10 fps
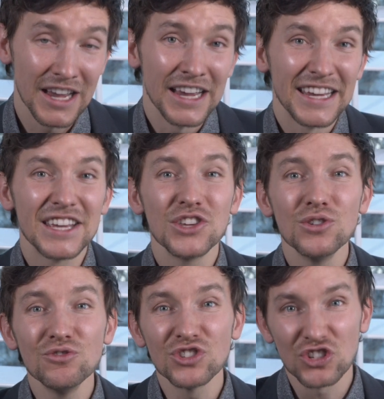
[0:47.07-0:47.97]
He
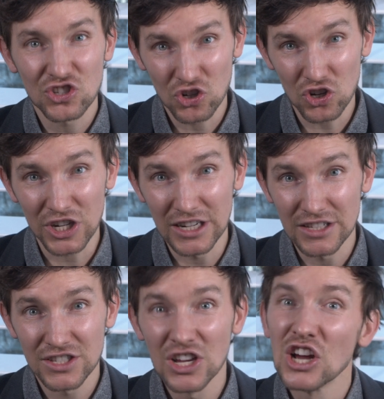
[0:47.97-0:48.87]
used
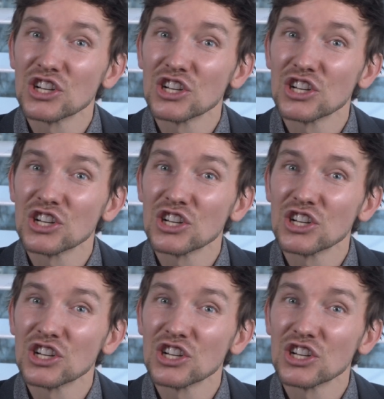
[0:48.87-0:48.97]
circuits